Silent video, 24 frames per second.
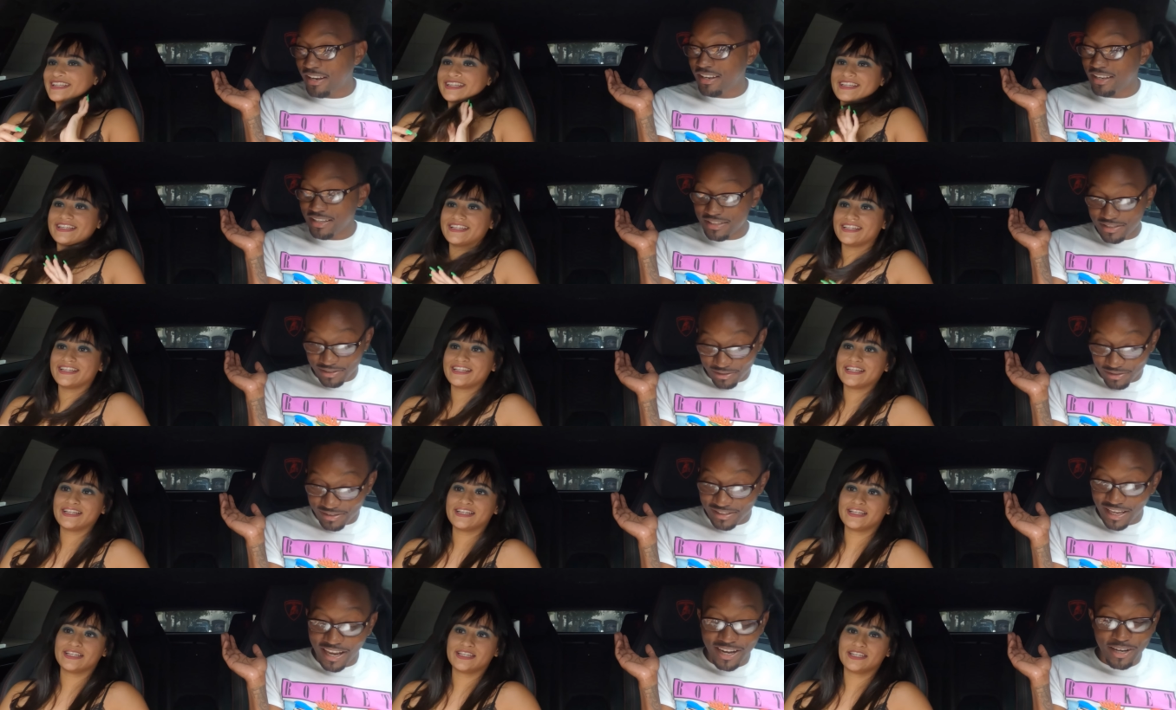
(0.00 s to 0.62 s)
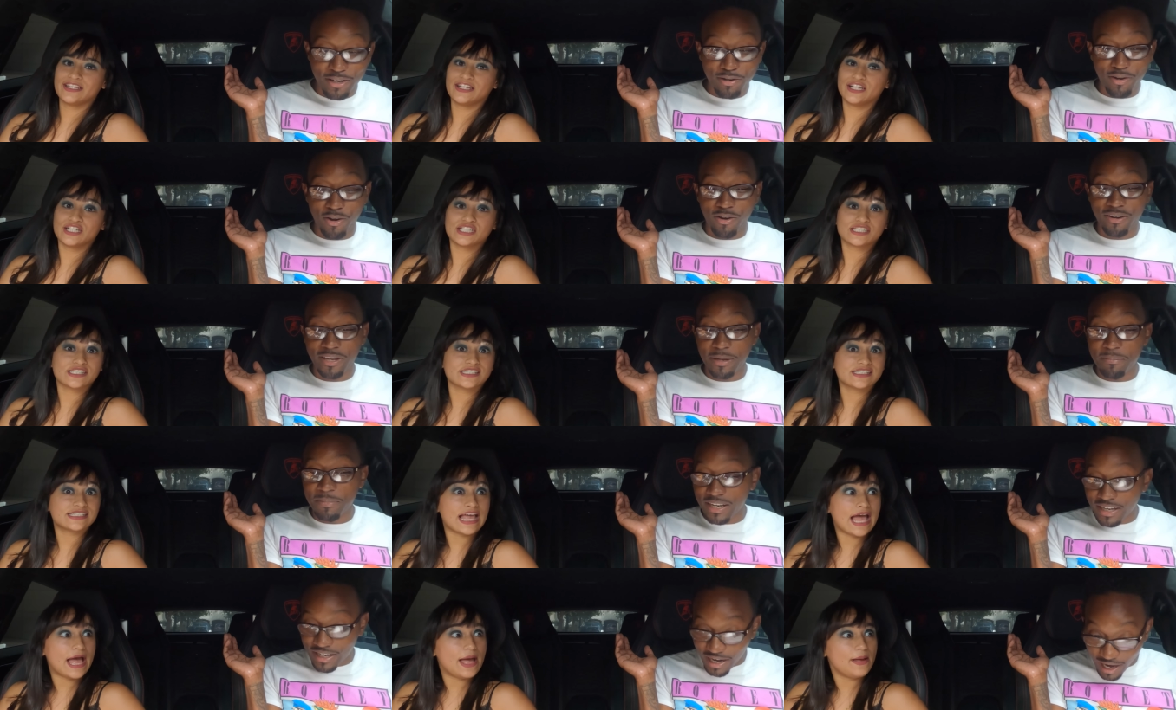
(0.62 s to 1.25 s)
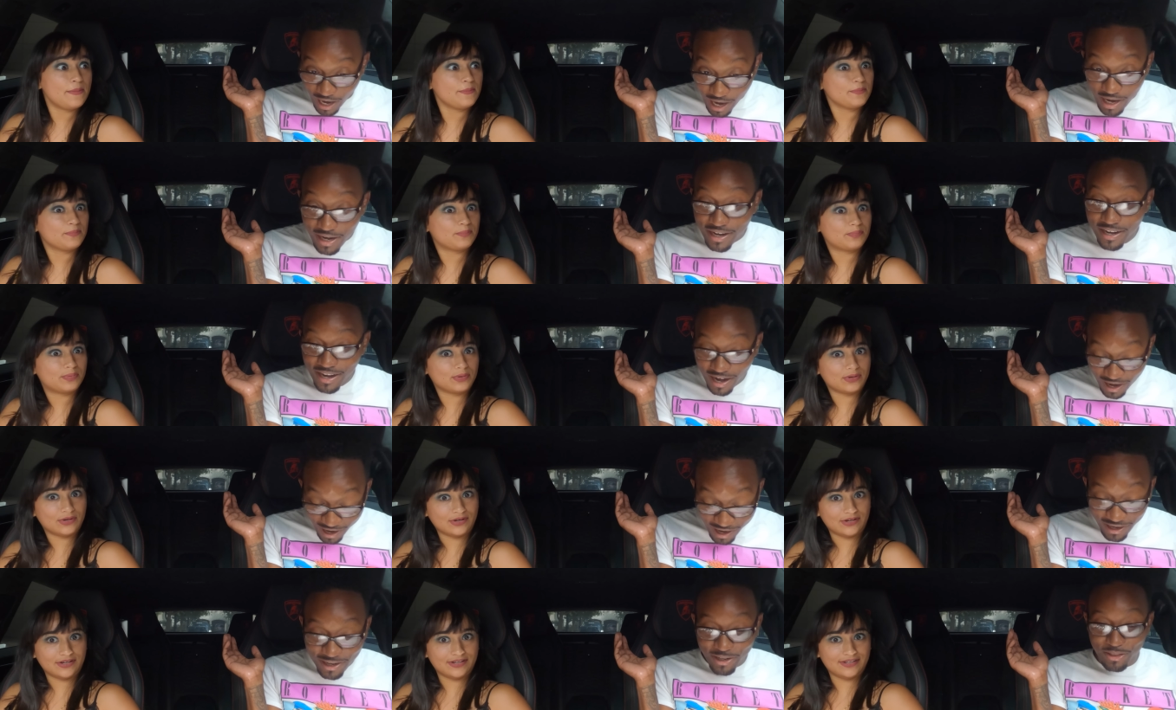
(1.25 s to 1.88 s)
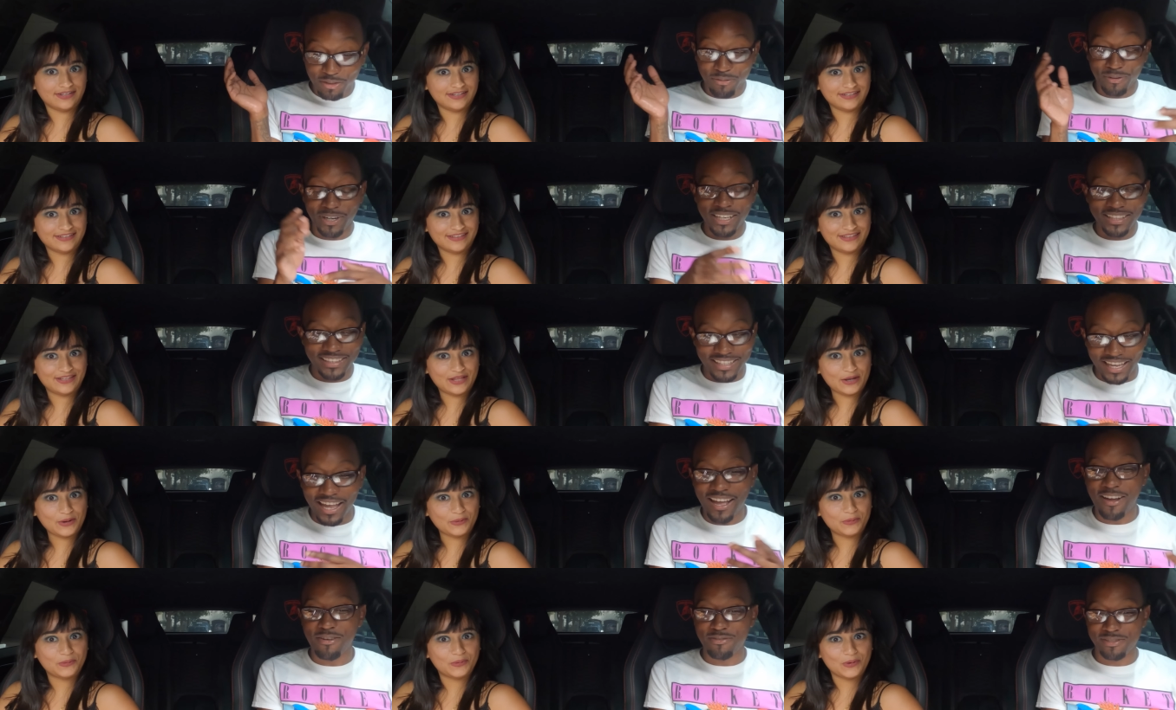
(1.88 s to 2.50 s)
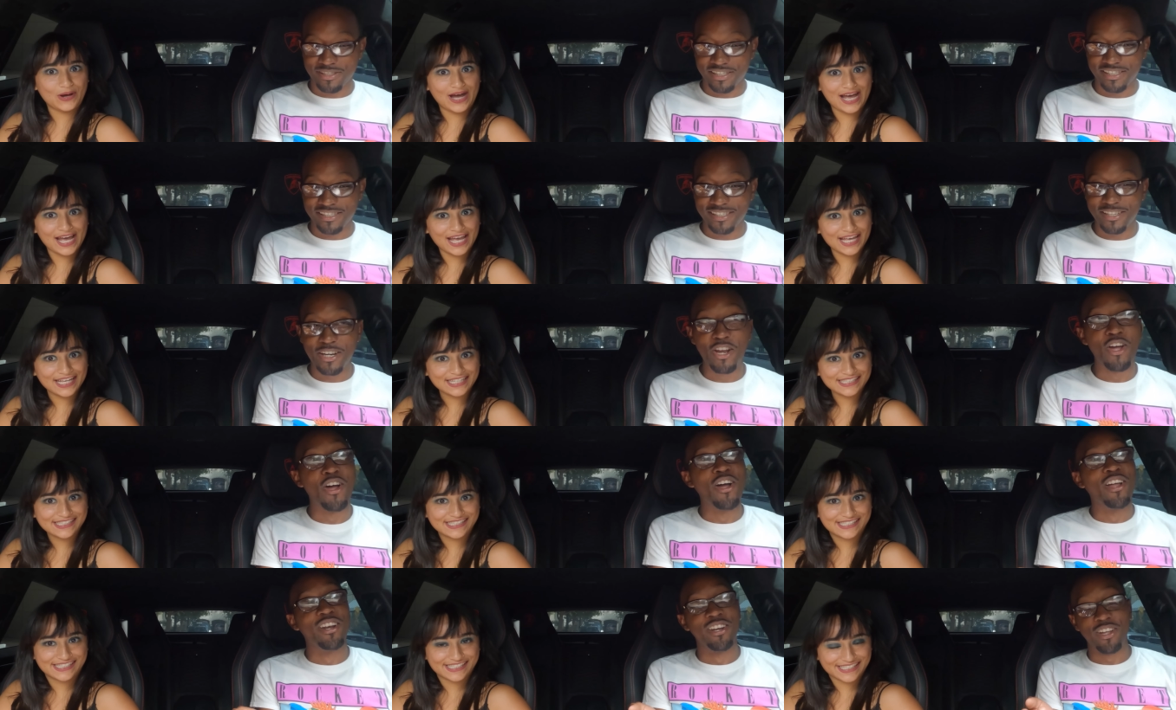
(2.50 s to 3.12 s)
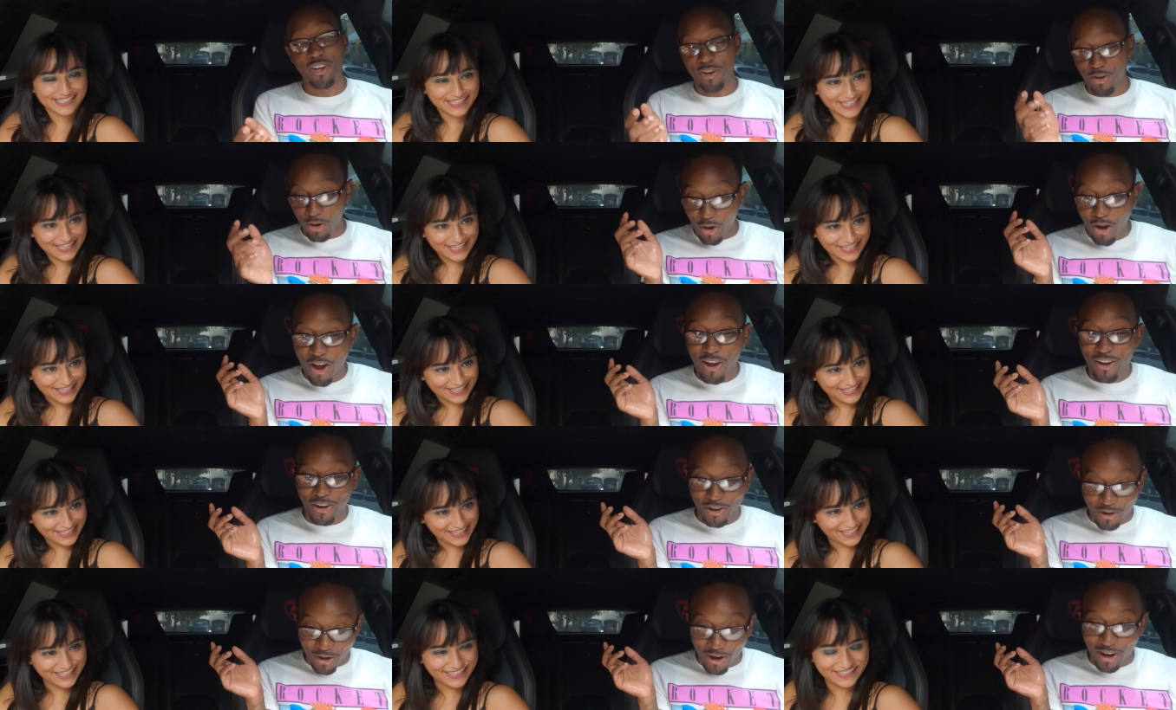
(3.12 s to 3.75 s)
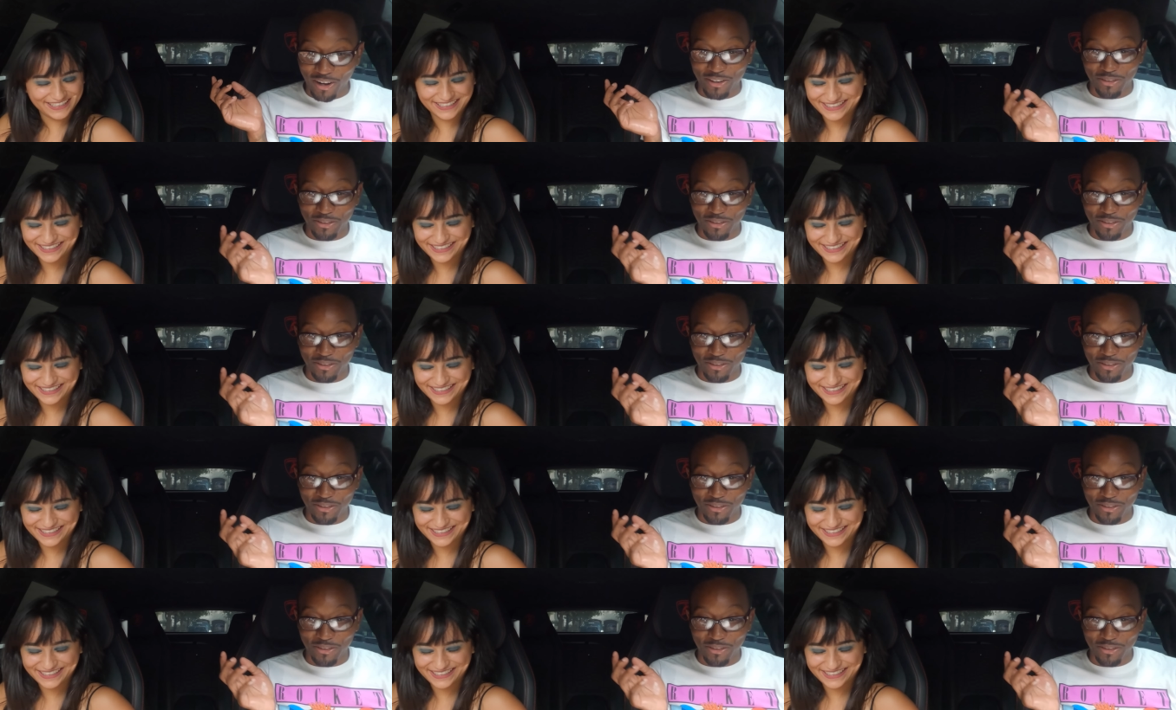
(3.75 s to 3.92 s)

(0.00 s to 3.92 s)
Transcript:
Speaker 1: Listen, is that you gonna give me the Gawk Gawk 3000? The, the Gawk Gawk